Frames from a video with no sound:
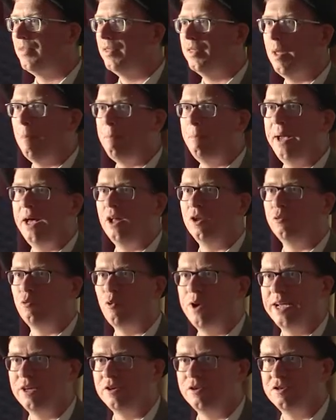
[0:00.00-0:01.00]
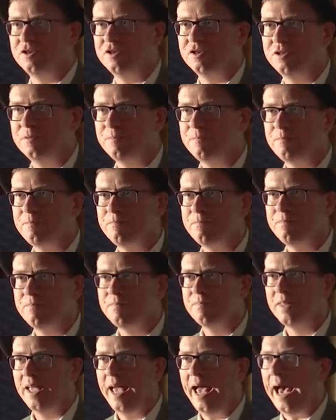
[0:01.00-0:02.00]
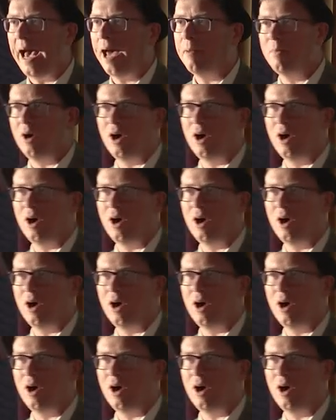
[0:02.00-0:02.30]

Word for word: the bell rings. And